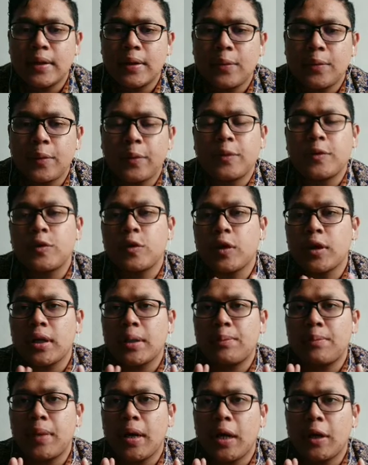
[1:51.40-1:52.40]
when we talk
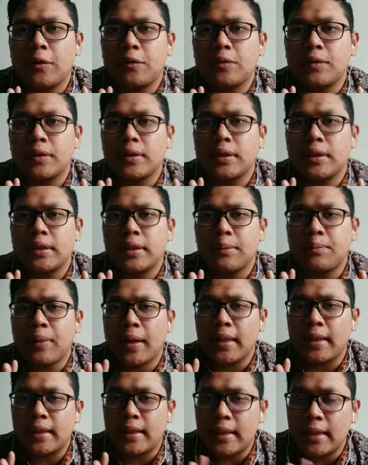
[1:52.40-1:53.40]
about the
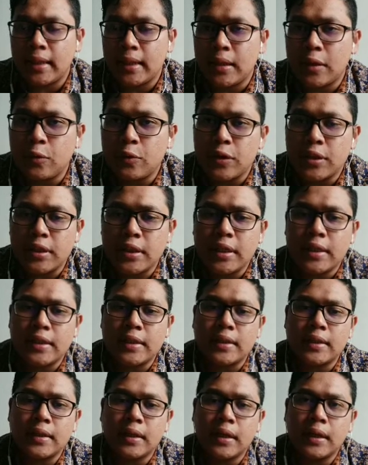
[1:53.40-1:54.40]
batik, which
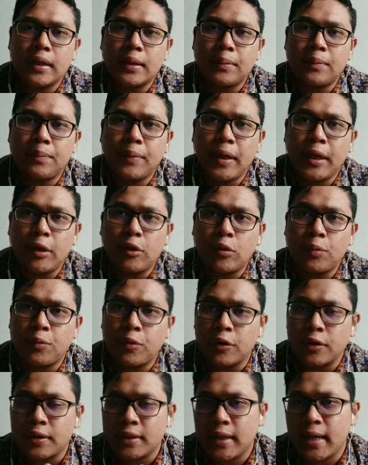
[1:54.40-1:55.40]
is a manual
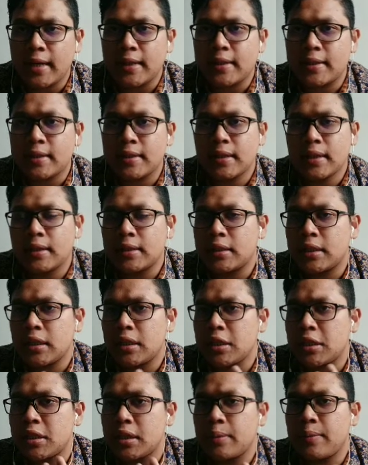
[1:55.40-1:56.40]
process, a
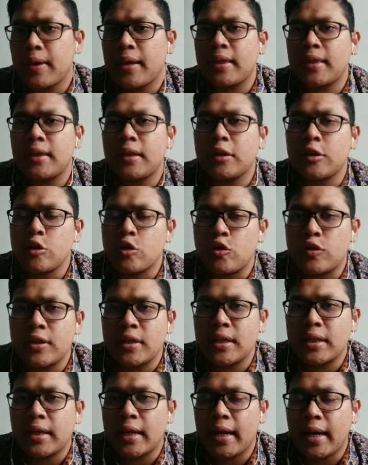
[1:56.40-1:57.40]
traditional method
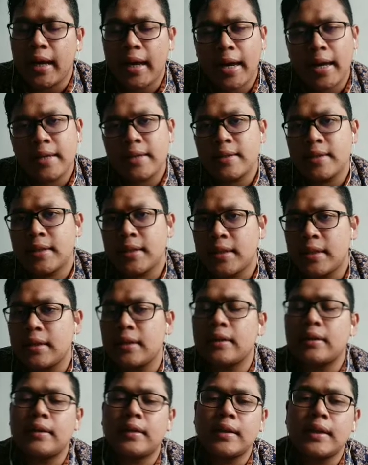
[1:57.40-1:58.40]
using the hand
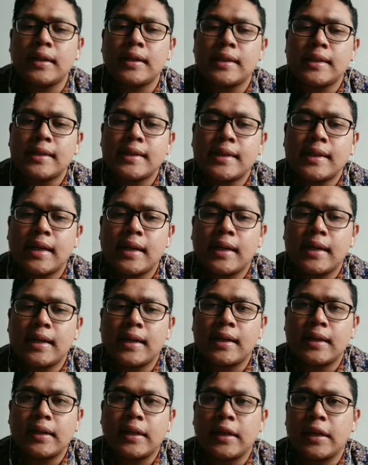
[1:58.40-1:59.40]
skill.
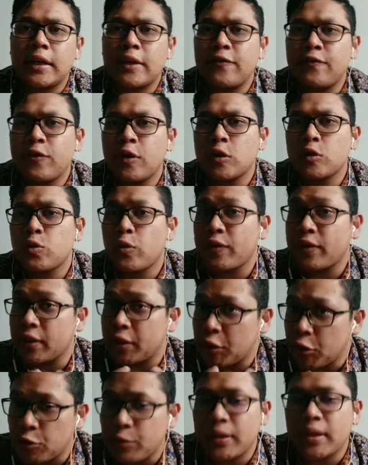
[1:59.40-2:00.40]
It involves with the
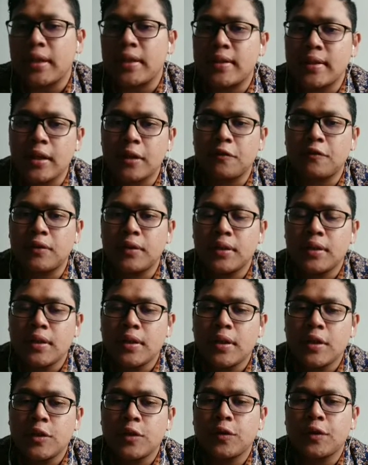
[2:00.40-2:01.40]
human itself.
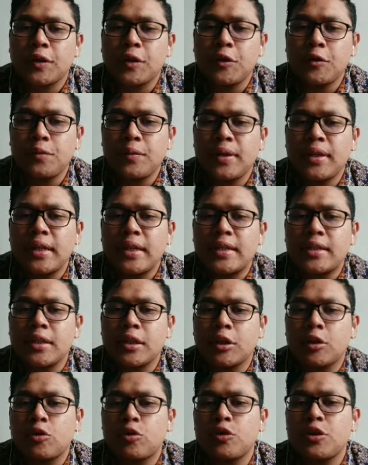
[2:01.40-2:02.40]
So human is the
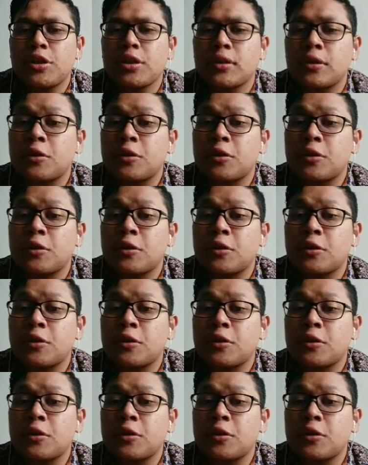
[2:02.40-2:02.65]
crucial